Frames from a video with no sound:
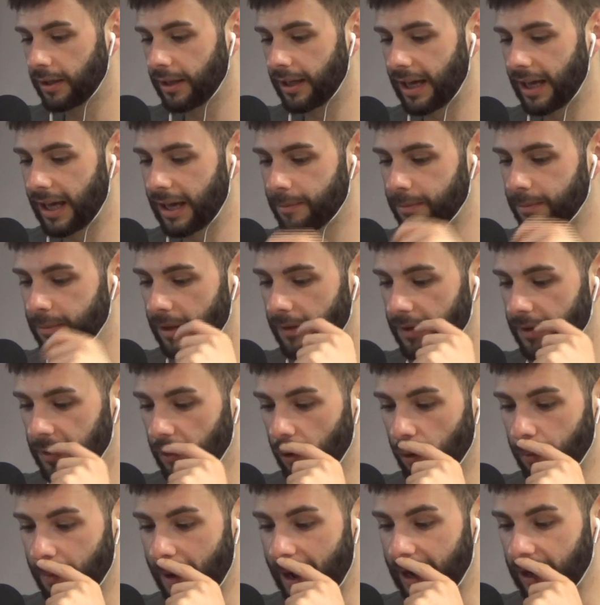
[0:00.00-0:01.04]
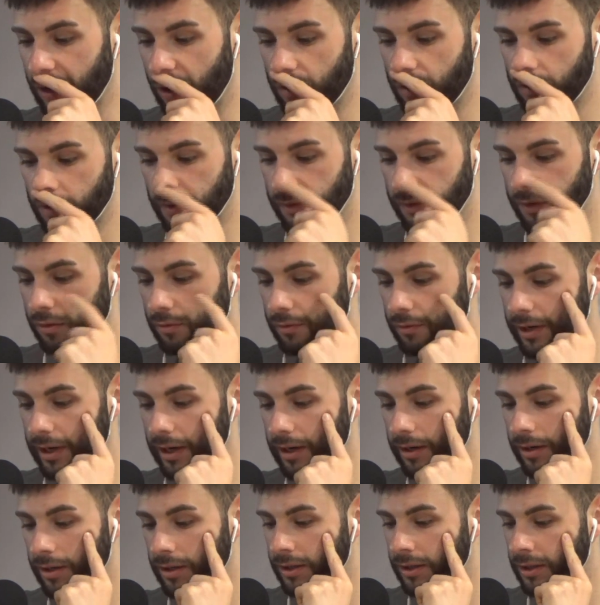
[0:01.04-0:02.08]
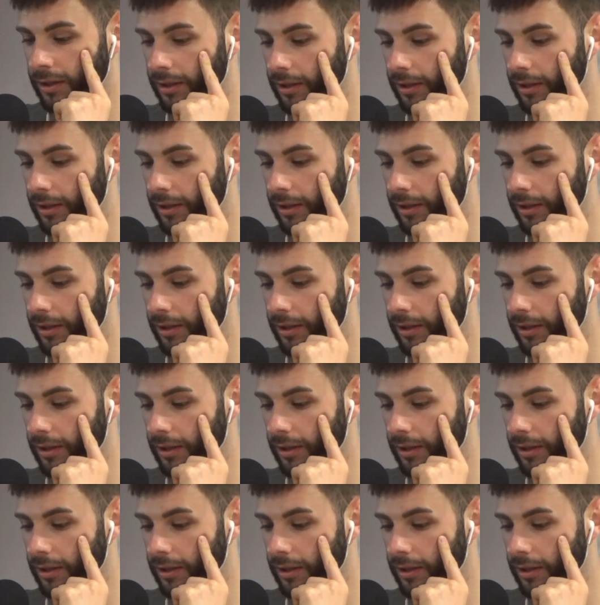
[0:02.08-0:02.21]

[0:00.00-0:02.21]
If you look back over his career,